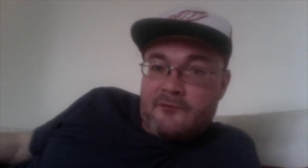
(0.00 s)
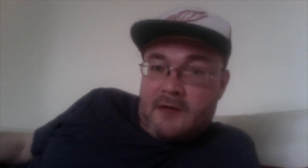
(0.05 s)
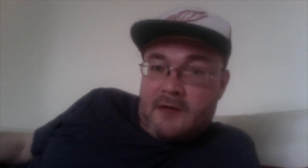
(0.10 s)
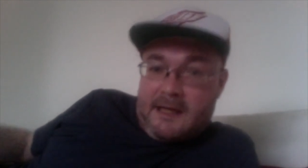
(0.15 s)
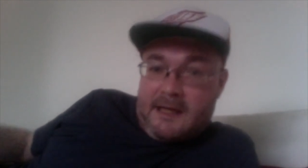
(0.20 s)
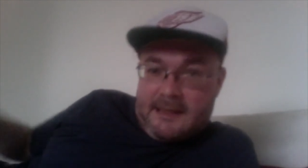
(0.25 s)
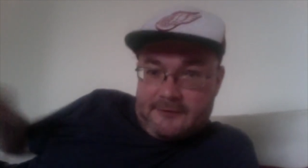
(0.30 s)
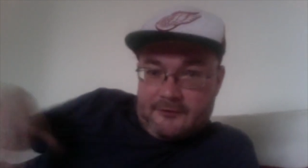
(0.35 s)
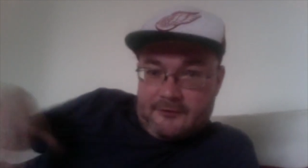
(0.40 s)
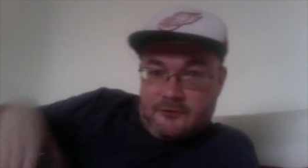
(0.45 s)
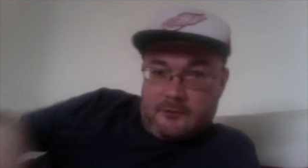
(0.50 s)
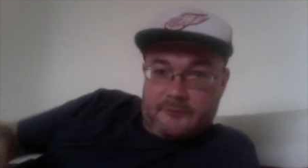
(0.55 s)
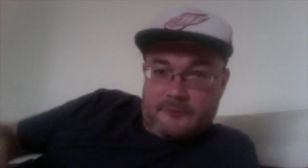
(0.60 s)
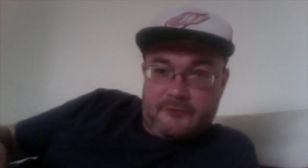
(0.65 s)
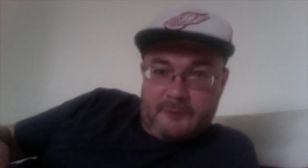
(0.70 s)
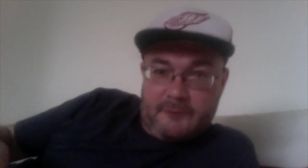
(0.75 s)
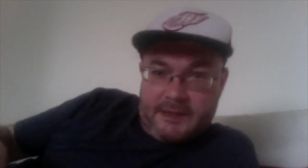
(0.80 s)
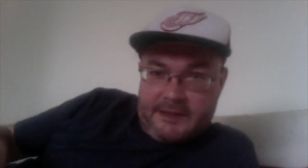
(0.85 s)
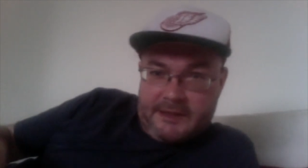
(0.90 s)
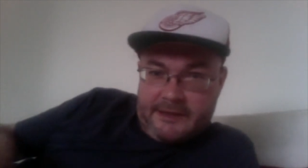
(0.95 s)
I had to drop to
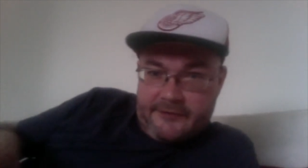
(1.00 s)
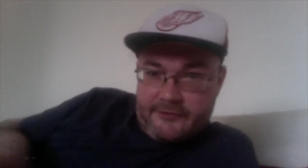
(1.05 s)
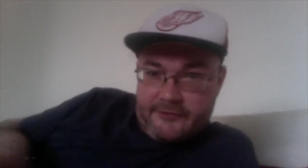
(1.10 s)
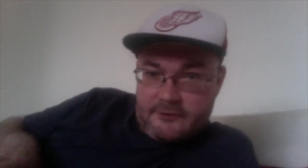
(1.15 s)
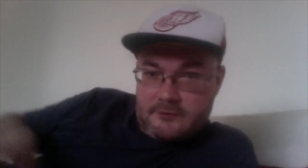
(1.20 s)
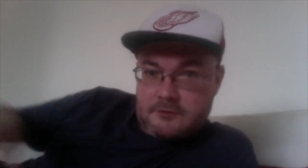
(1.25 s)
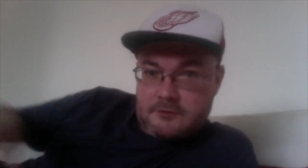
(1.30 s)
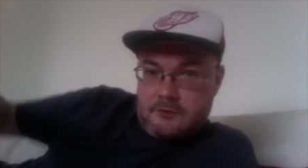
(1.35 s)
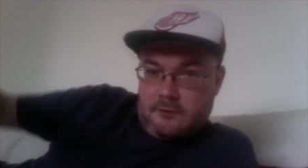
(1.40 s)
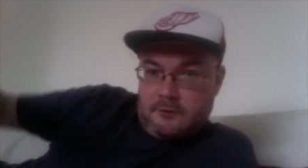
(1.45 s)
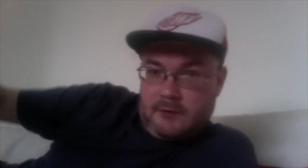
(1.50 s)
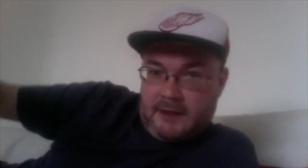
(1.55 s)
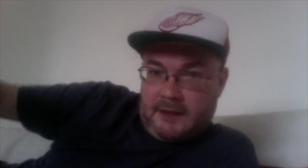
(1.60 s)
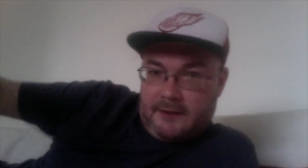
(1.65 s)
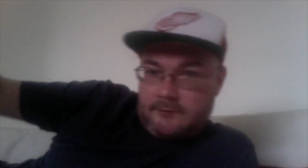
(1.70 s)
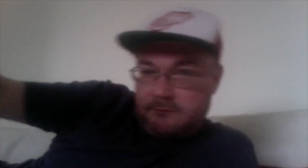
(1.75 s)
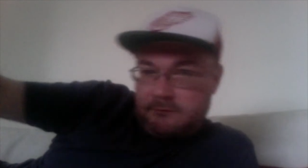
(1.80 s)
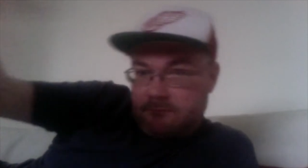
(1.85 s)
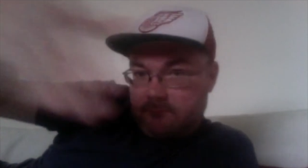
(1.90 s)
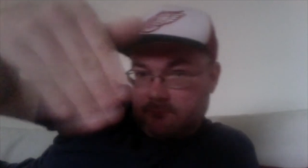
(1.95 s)
my knees and crawl
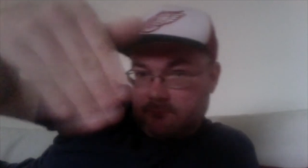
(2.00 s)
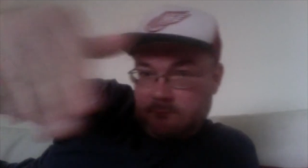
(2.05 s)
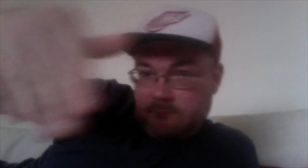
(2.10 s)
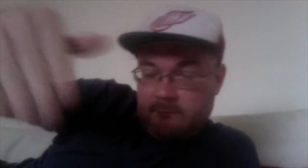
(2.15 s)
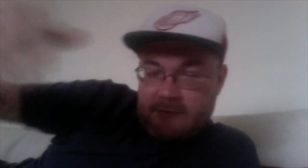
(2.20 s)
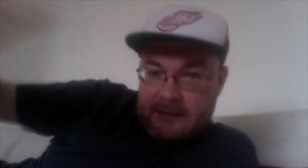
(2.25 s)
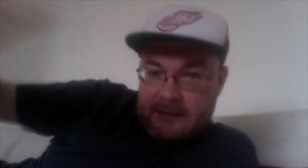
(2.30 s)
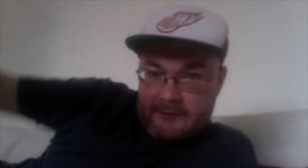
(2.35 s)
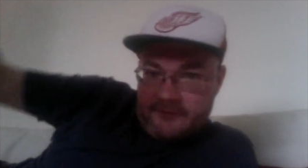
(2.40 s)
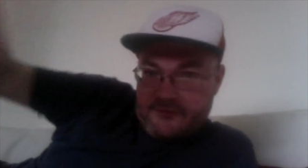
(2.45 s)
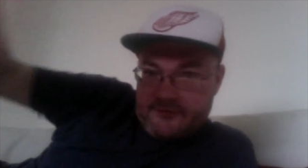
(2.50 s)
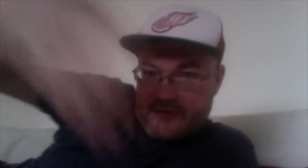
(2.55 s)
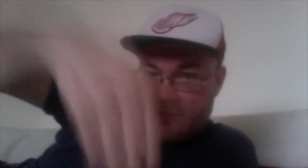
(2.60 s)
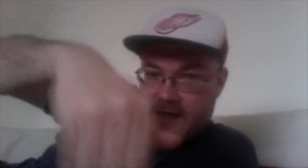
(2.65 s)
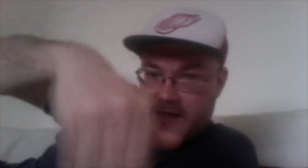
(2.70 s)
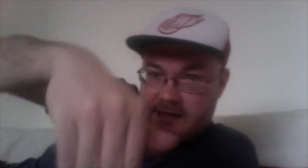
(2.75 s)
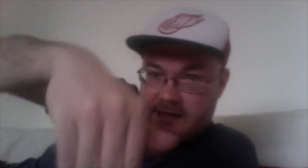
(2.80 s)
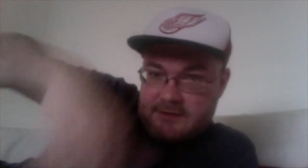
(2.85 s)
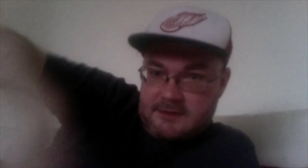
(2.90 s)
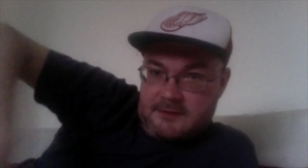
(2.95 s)
out down the
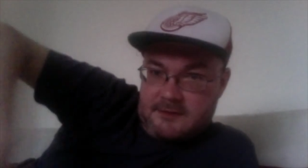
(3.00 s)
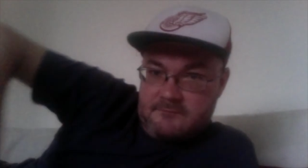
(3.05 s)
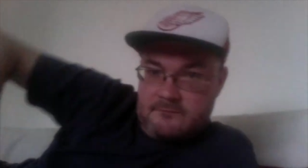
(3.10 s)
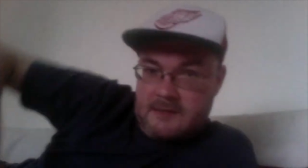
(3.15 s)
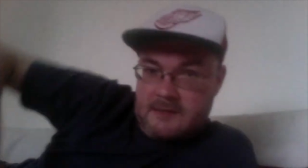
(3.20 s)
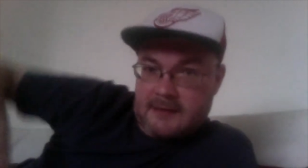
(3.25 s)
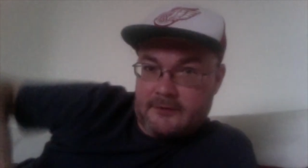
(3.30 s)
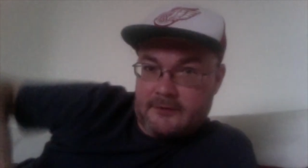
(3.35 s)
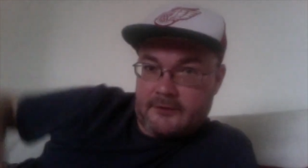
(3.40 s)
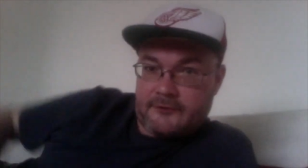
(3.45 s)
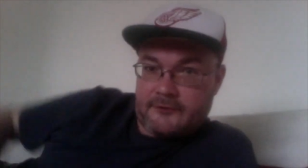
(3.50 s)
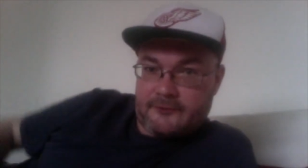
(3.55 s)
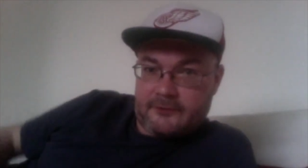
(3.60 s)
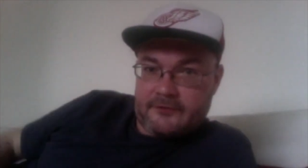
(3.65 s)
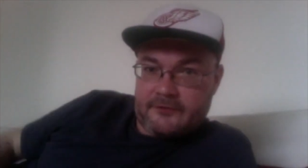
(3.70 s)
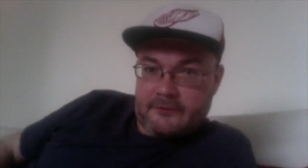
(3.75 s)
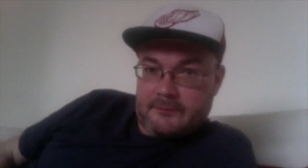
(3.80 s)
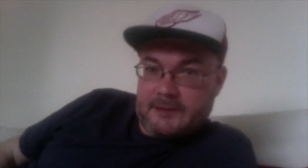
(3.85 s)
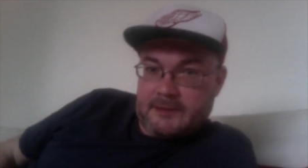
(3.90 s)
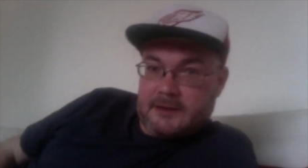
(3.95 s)
stairs and out the front
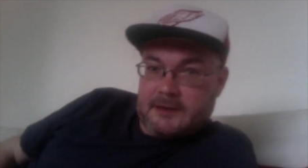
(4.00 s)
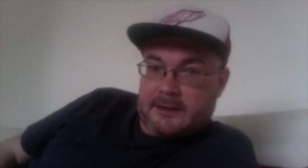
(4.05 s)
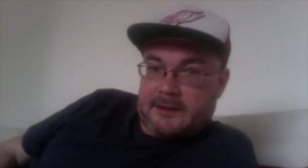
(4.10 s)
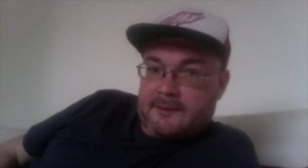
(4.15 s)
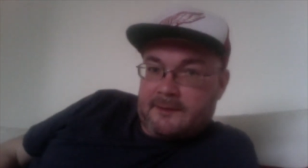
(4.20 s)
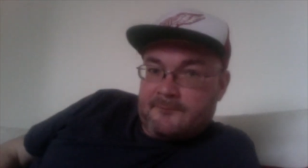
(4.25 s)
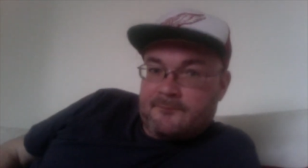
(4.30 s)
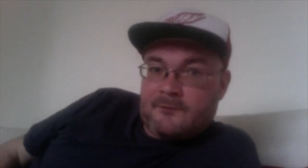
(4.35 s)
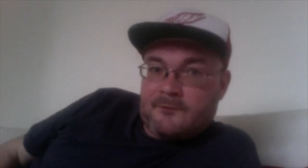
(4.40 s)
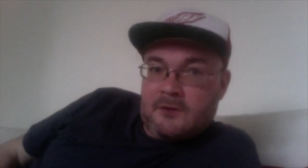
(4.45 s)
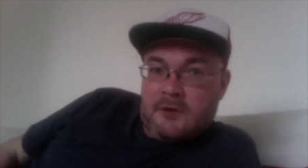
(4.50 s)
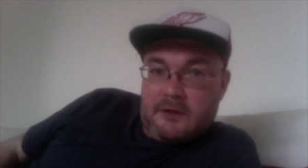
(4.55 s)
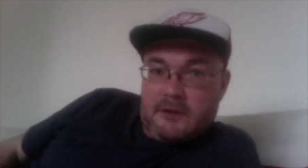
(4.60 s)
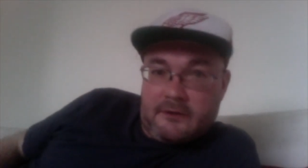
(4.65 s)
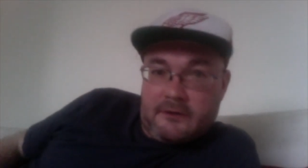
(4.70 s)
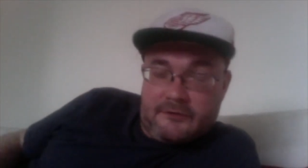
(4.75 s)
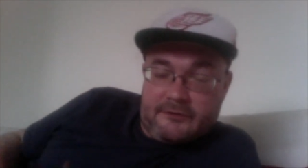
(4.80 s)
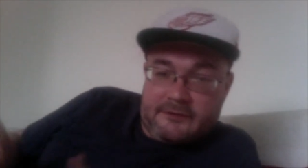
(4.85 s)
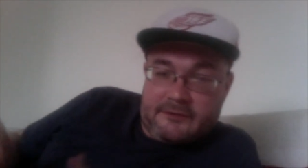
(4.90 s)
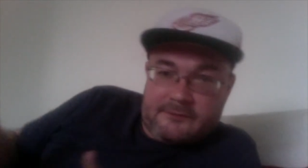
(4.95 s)
of the building
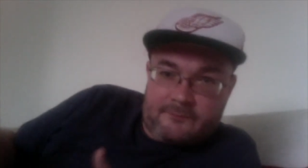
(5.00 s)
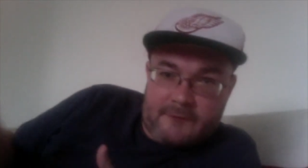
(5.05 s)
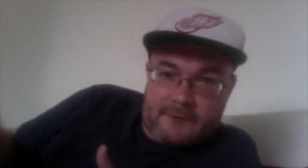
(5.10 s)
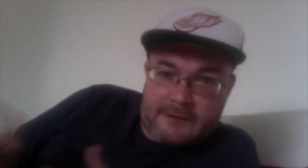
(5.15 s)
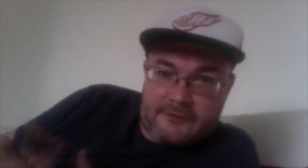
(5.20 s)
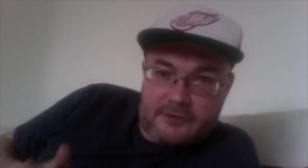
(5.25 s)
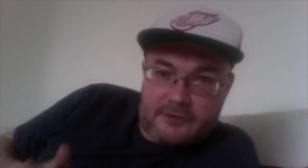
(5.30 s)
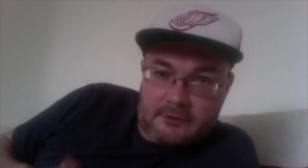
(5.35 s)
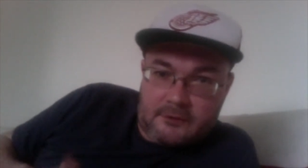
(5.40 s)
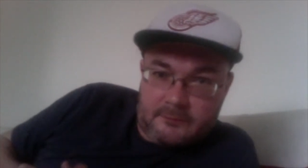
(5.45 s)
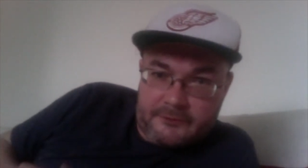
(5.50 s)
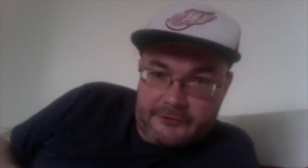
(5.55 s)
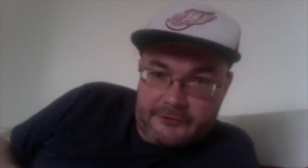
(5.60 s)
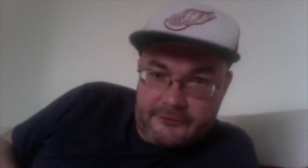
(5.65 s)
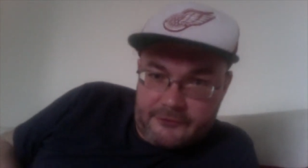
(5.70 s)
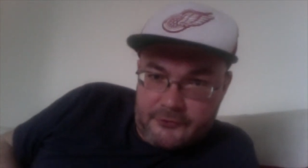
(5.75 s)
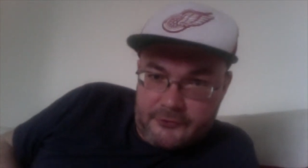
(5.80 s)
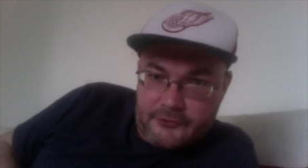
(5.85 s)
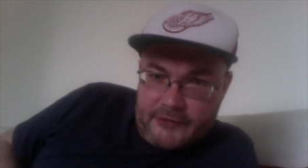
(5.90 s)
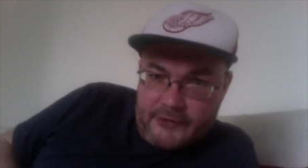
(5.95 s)
because they told me to
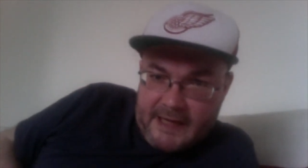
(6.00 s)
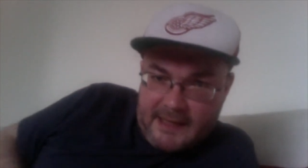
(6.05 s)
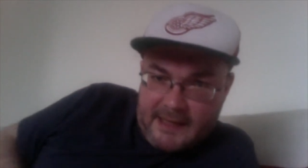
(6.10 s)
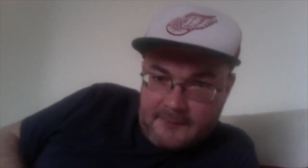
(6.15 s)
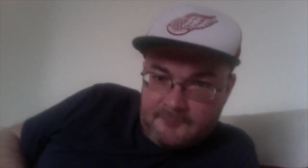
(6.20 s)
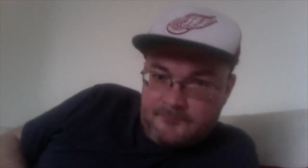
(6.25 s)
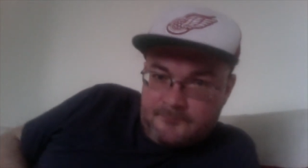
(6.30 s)
do that.